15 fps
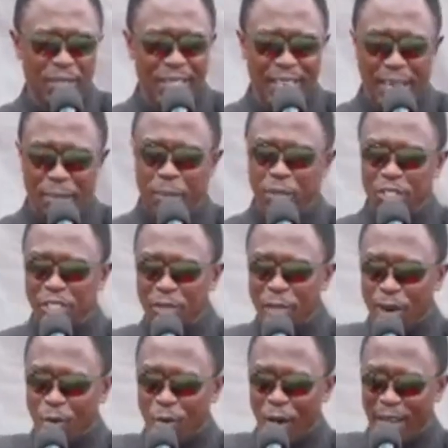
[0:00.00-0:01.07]

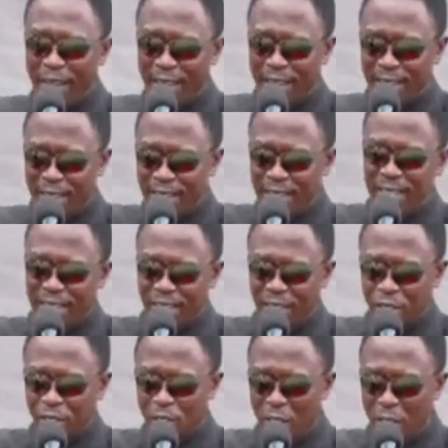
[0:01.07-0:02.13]
ninaposema kwaheri to